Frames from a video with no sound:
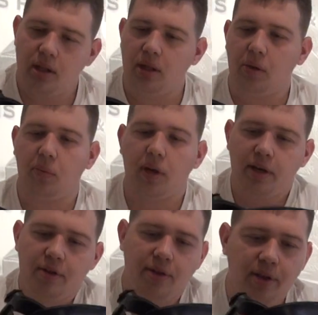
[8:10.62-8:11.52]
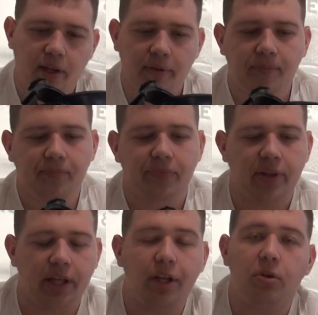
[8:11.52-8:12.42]
One other thing
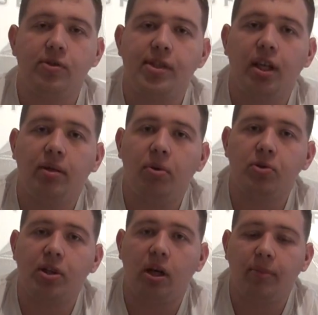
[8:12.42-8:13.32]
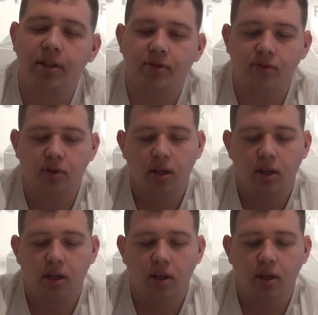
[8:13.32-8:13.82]
that you don't see in most helmets,